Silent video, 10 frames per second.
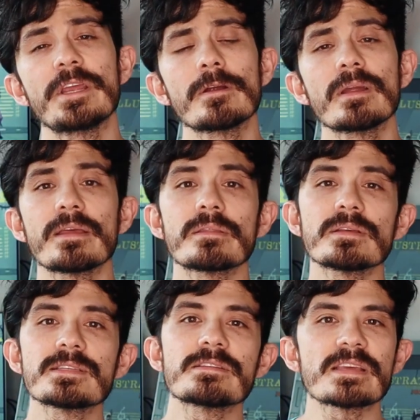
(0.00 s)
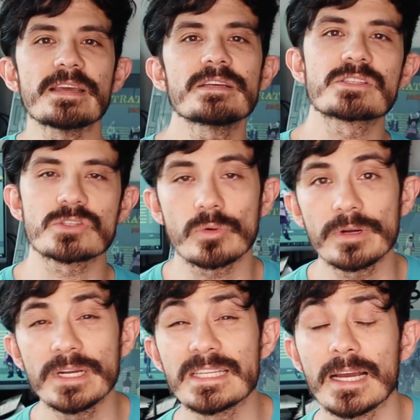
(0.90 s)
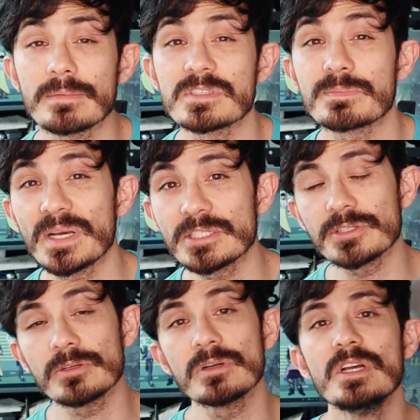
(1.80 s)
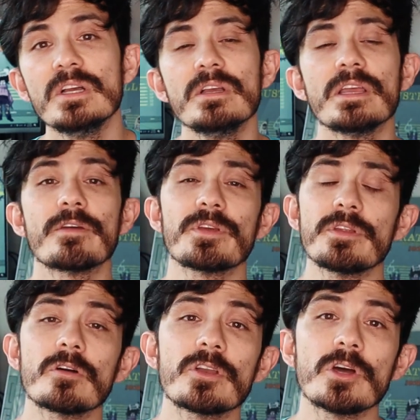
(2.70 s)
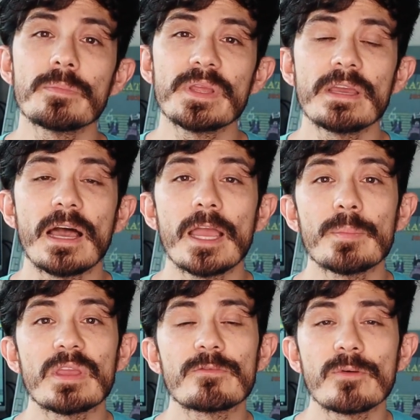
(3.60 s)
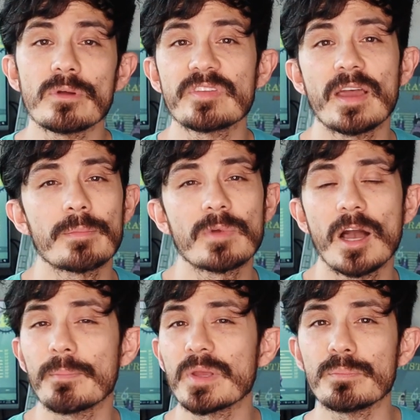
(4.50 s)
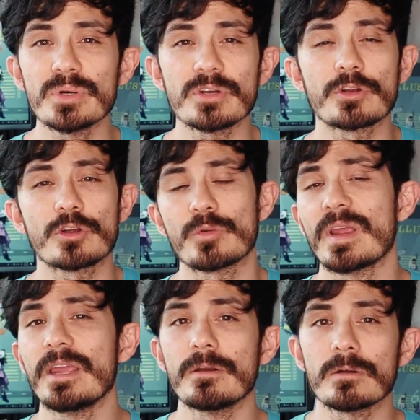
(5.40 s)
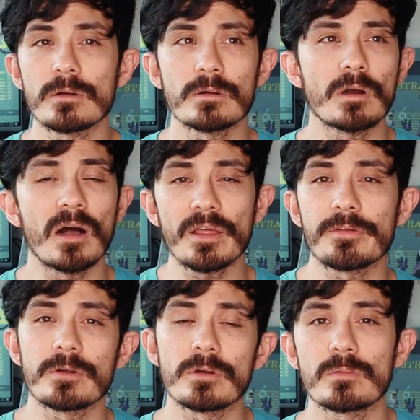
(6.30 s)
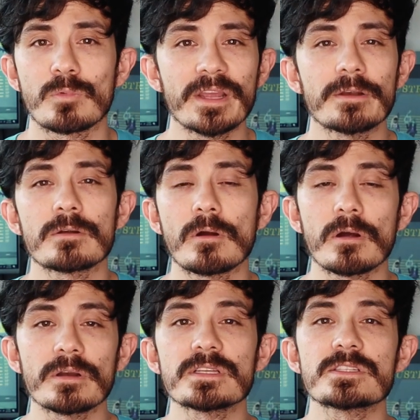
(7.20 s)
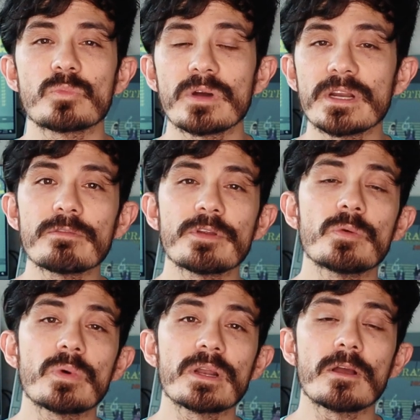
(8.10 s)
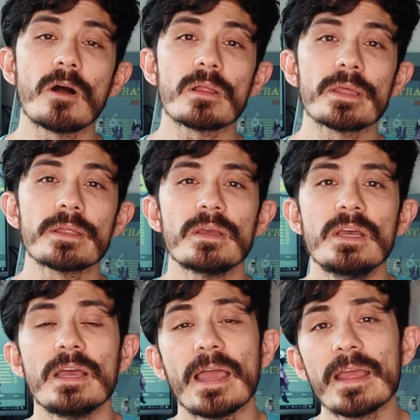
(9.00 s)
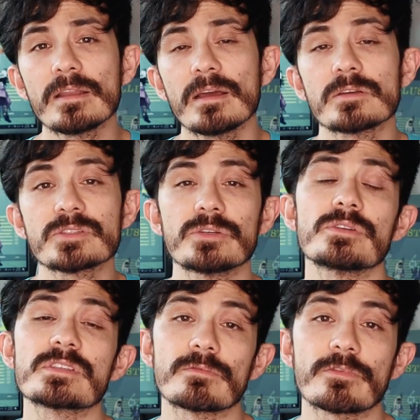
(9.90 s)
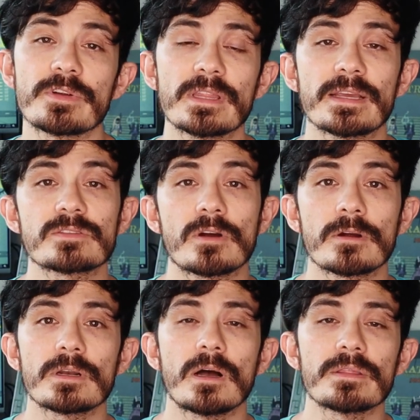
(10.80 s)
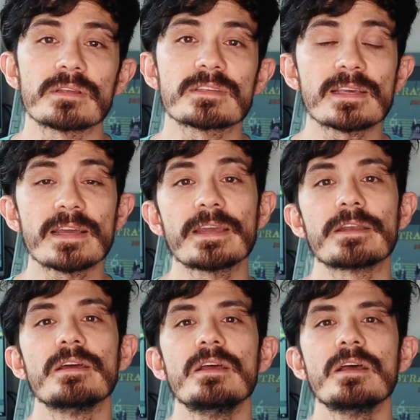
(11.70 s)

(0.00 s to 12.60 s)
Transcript: here, and this is a story time special. If you don't know me, I am a full-time comic book creator, author, writer, artist, whatever you want to call it, and I also do some freelance art on the side.